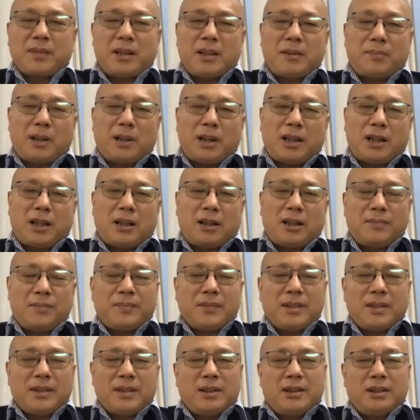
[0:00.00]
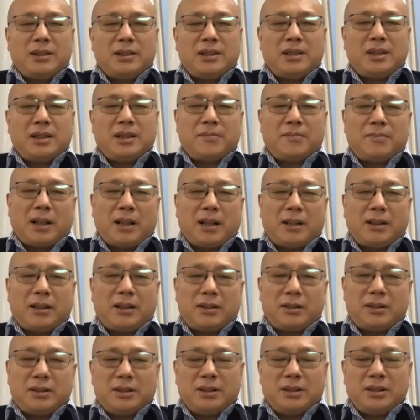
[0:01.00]
bar
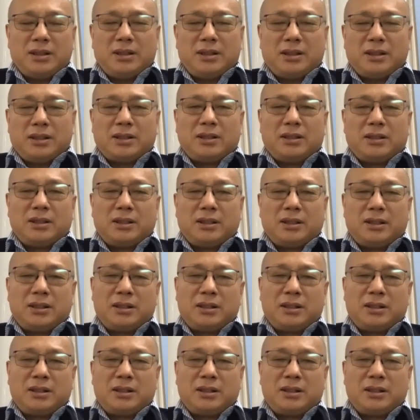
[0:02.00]
nearby a